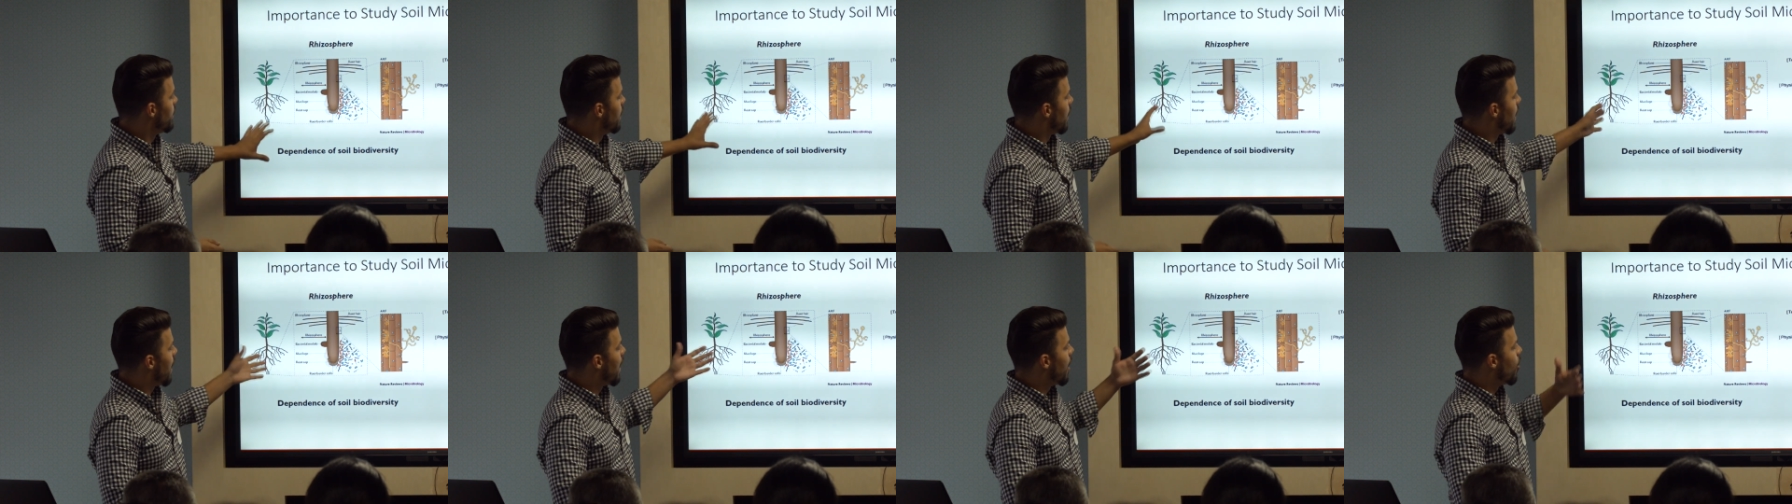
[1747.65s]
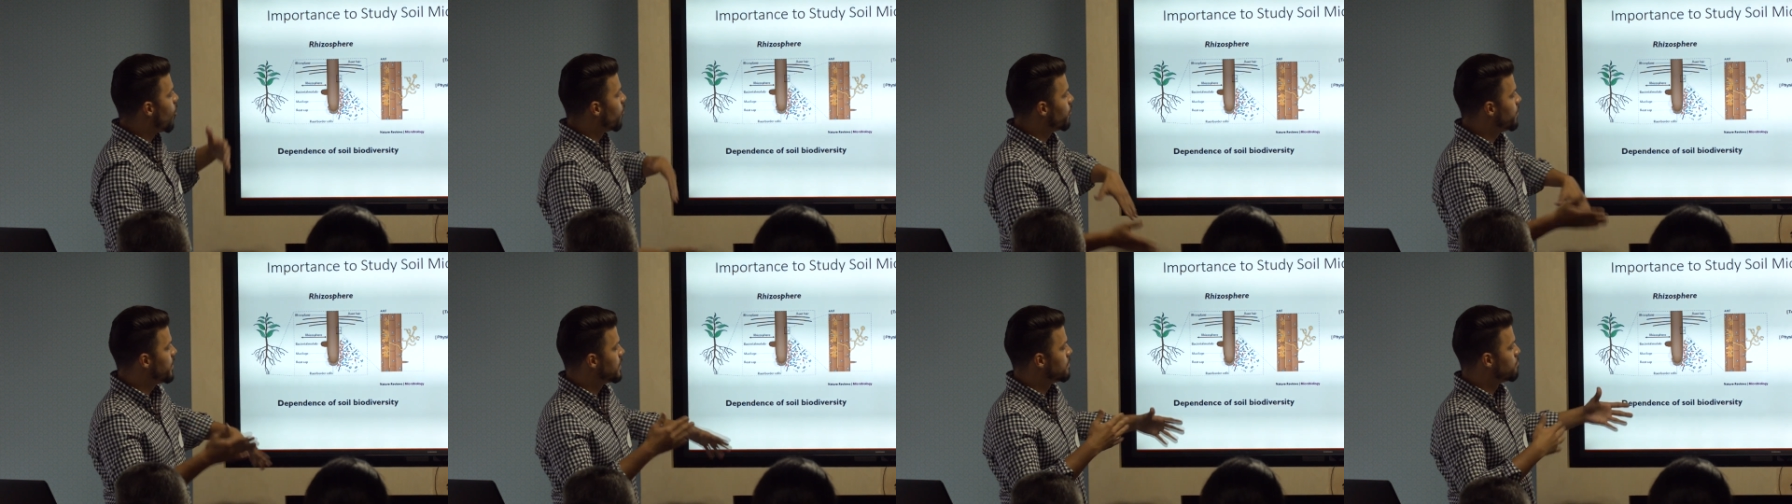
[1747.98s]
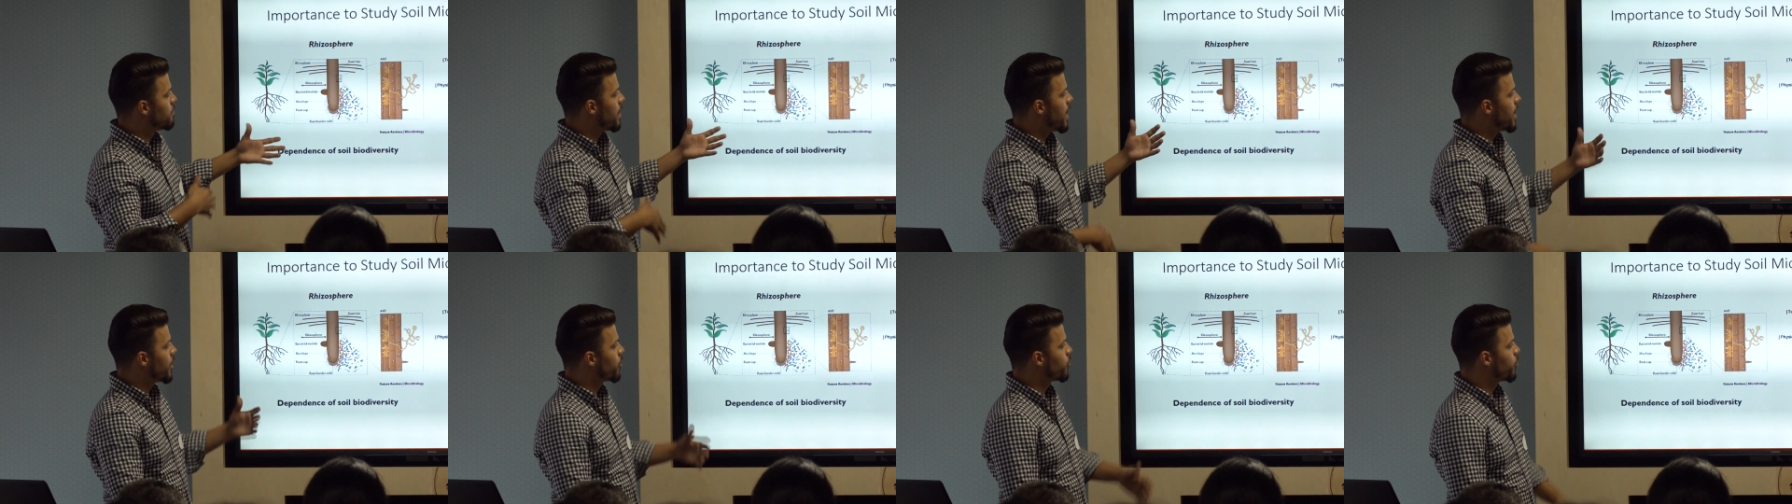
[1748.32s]
how these
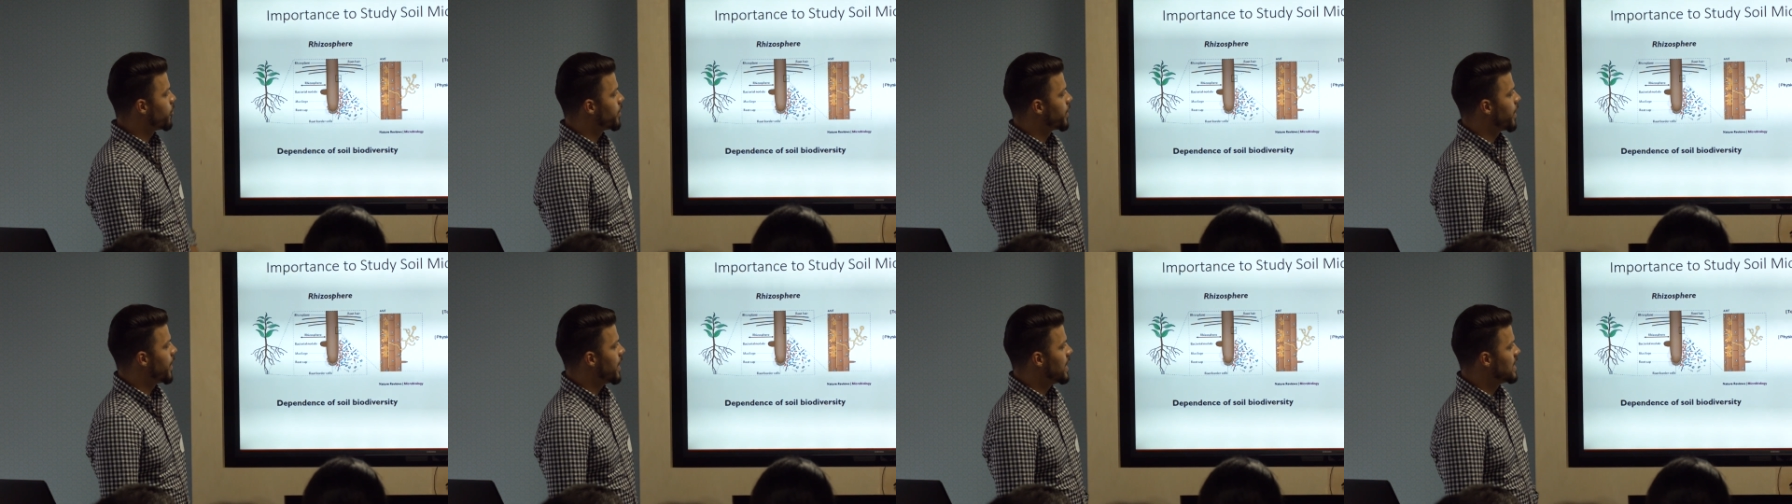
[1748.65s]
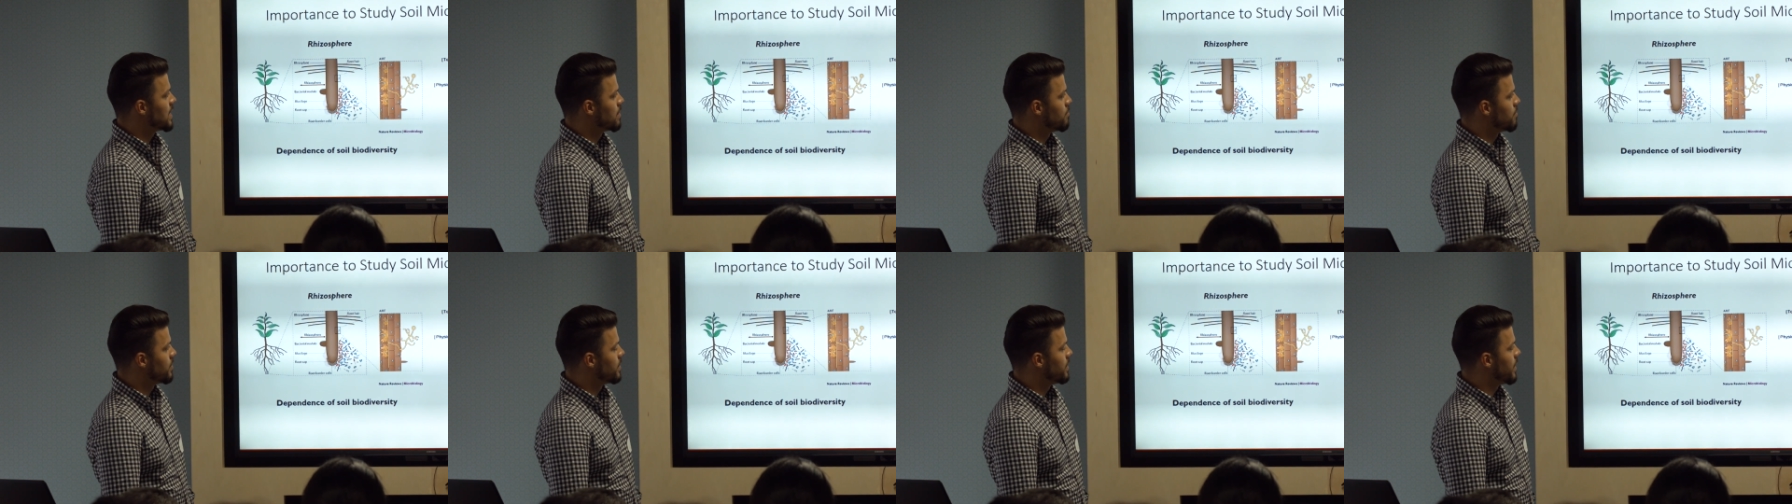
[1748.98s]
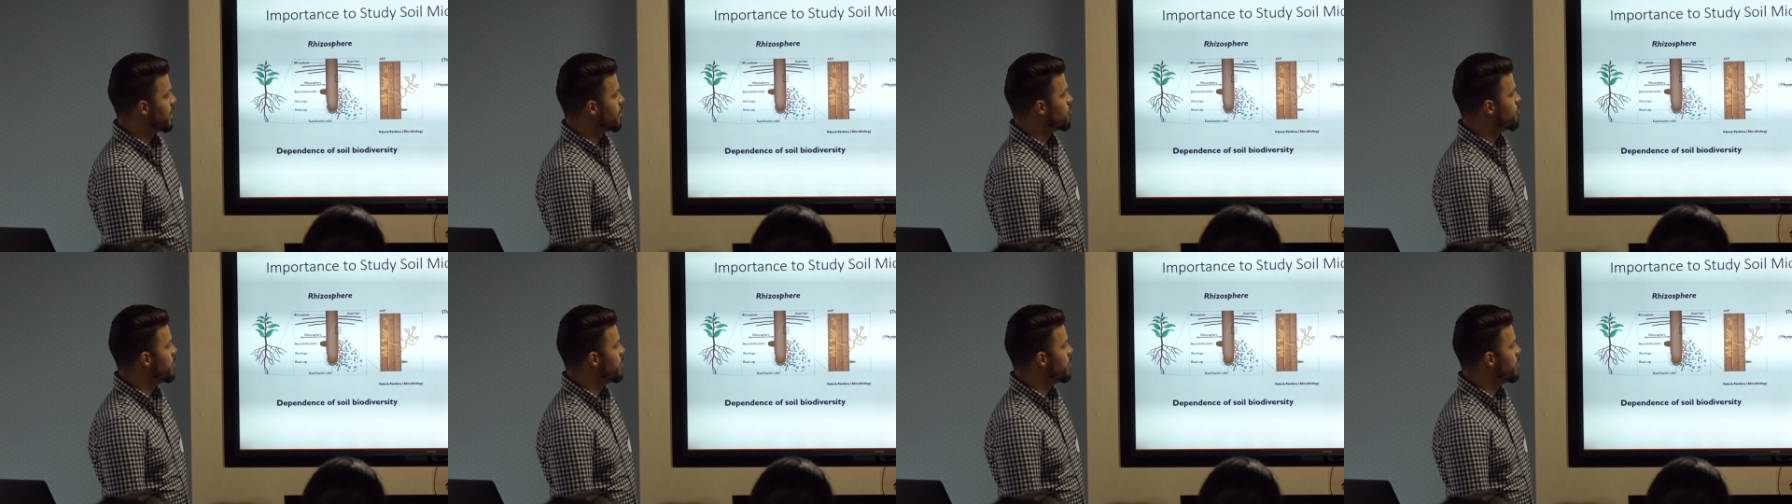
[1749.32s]
microorganisms, they